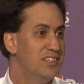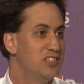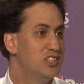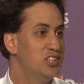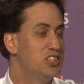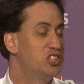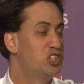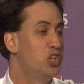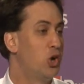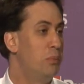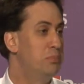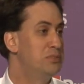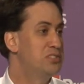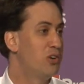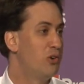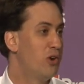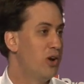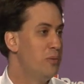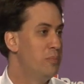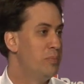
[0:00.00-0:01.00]
The shops
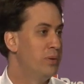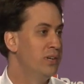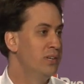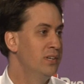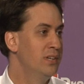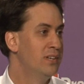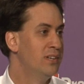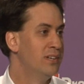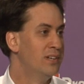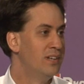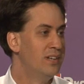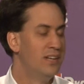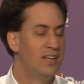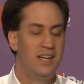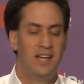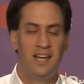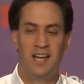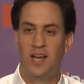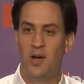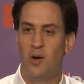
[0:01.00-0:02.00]
are open.
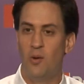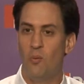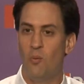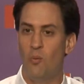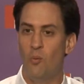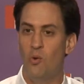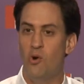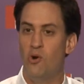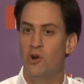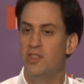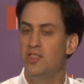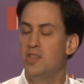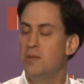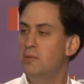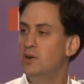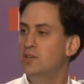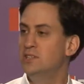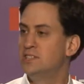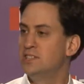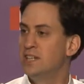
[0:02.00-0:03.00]
We're in the
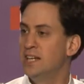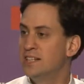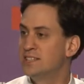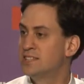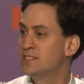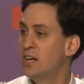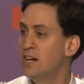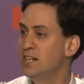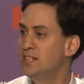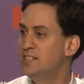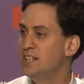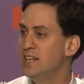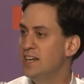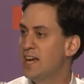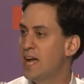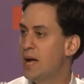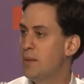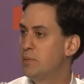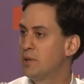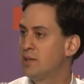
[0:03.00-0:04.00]
most exciting
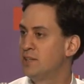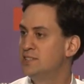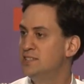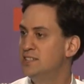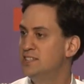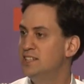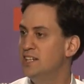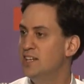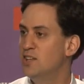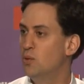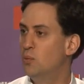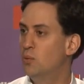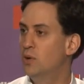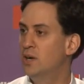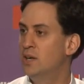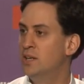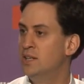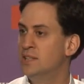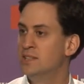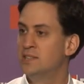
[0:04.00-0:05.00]
capital city in the
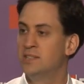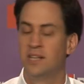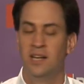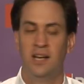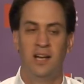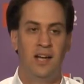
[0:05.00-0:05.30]
world,